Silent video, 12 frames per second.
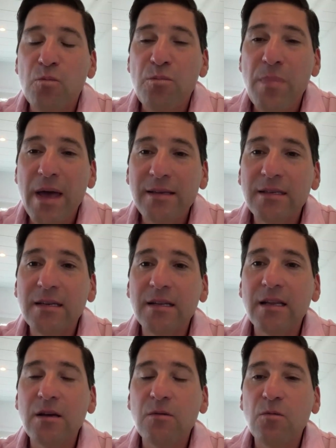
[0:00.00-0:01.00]

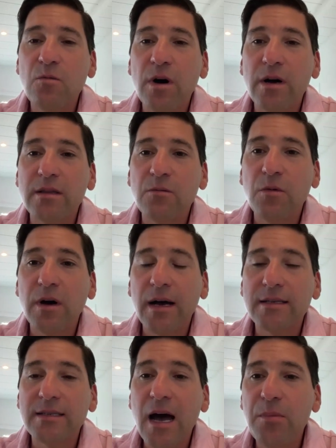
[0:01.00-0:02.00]
basically, what
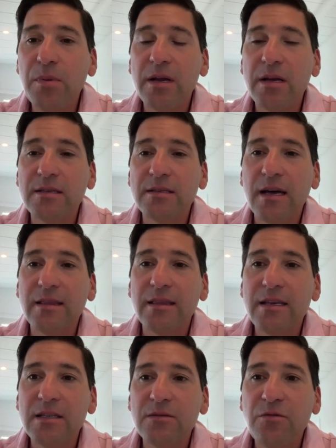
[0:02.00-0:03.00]
has happened is that these